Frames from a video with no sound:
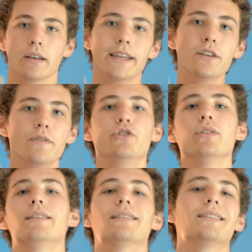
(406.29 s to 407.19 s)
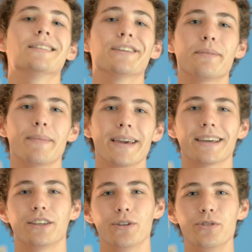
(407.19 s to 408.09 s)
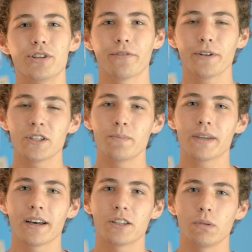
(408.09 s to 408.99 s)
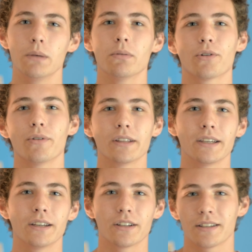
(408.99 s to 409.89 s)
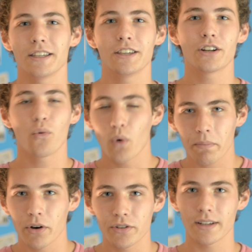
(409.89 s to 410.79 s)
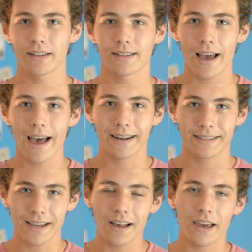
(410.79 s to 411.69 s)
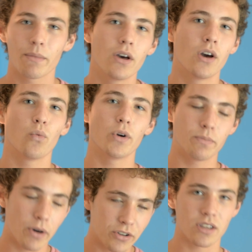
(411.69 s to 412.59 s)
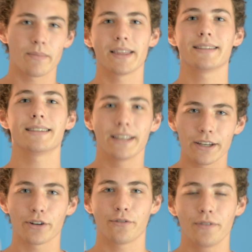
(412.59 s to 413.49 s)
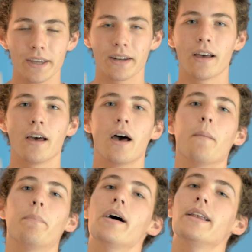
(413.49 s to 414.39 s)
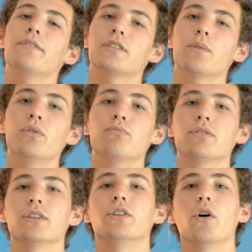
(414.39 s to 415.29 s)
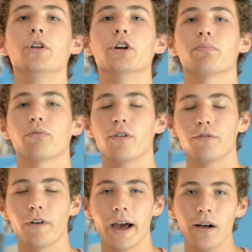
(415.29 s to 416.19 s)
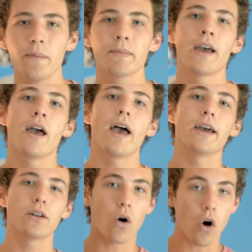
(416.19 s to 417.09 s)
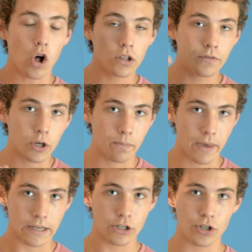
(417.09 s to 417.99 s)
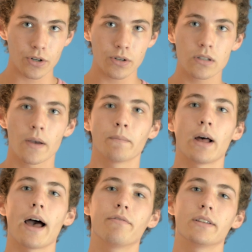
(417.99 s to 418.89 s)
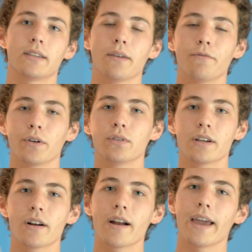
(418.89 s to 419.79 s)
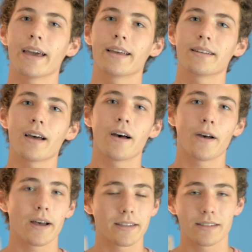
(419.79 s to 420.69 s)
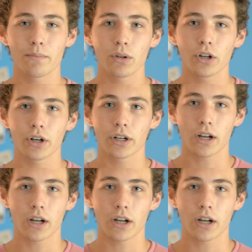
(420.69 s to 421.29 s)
Individually, this isn't going to make a huge difference because people are only going to see, you know, one post at a time when you post them and they see it in your feed. But if someone was to go to your profile and all of your pictures have the same filter and a similar